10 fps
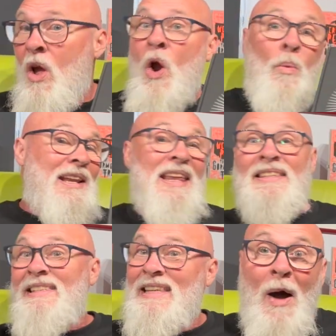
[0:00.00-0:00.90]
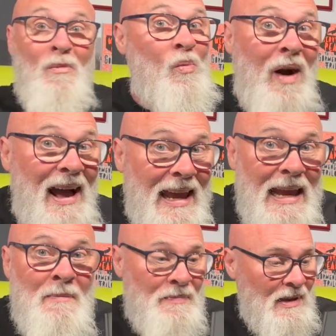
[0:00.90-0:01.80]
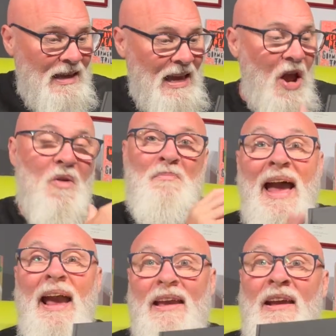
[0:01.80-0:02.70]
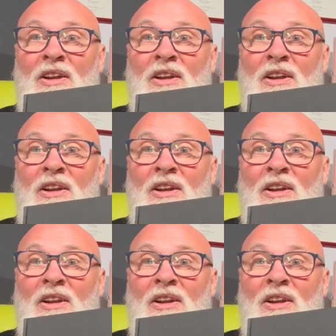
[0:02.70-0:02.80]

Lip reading: would in some way go back